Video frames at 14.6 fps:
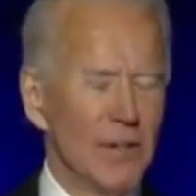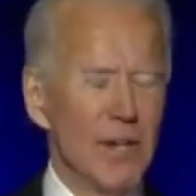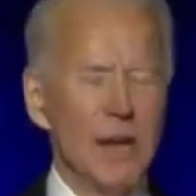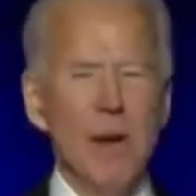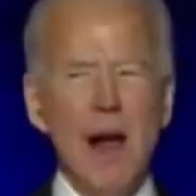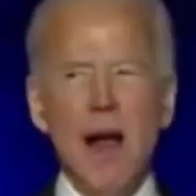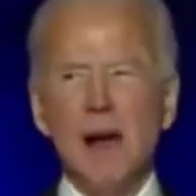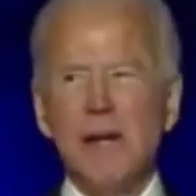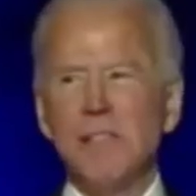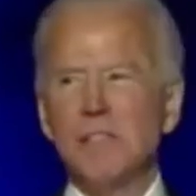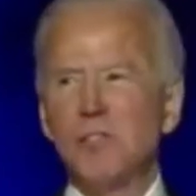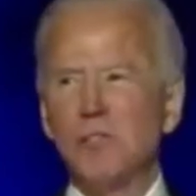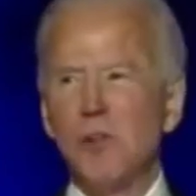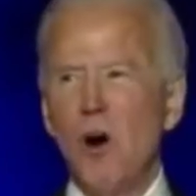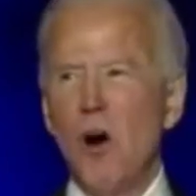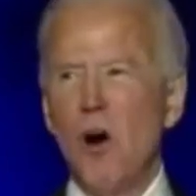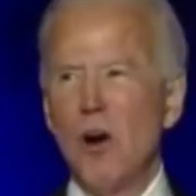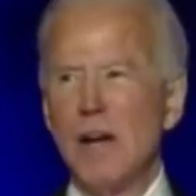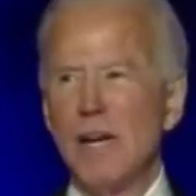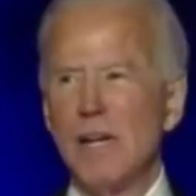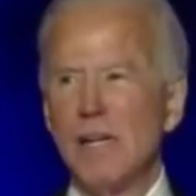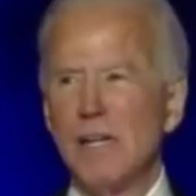The American
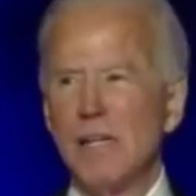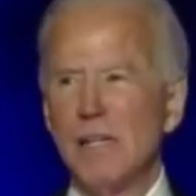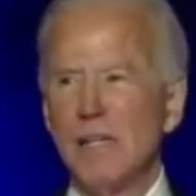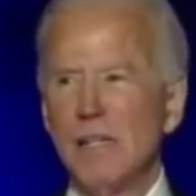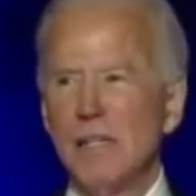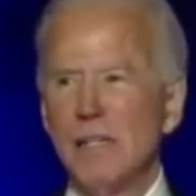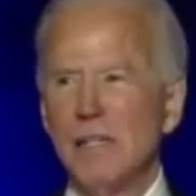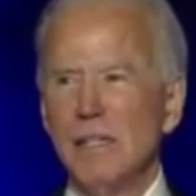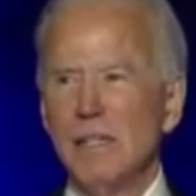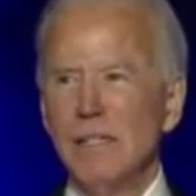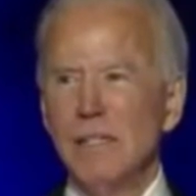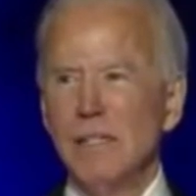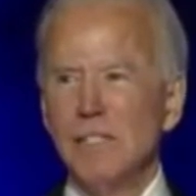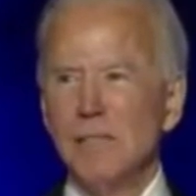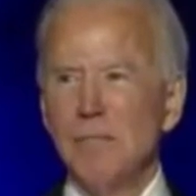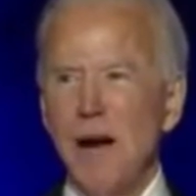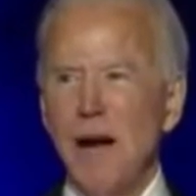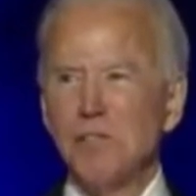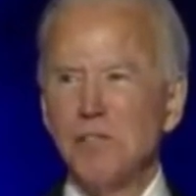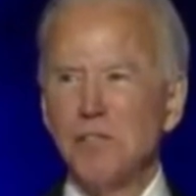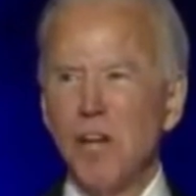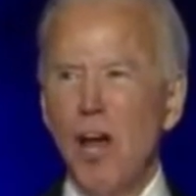story is
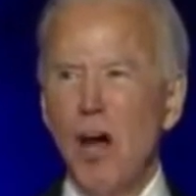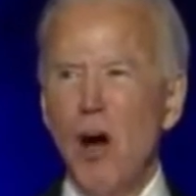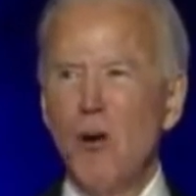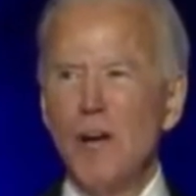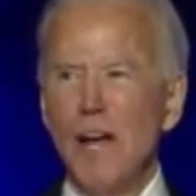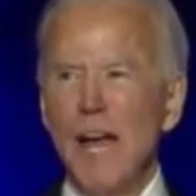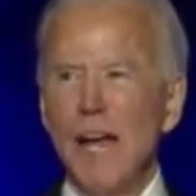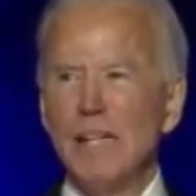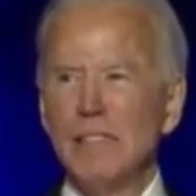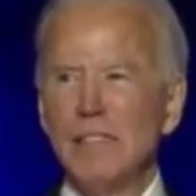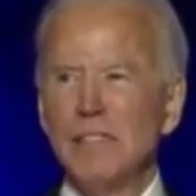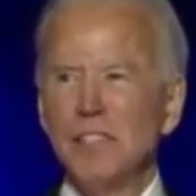about slow yet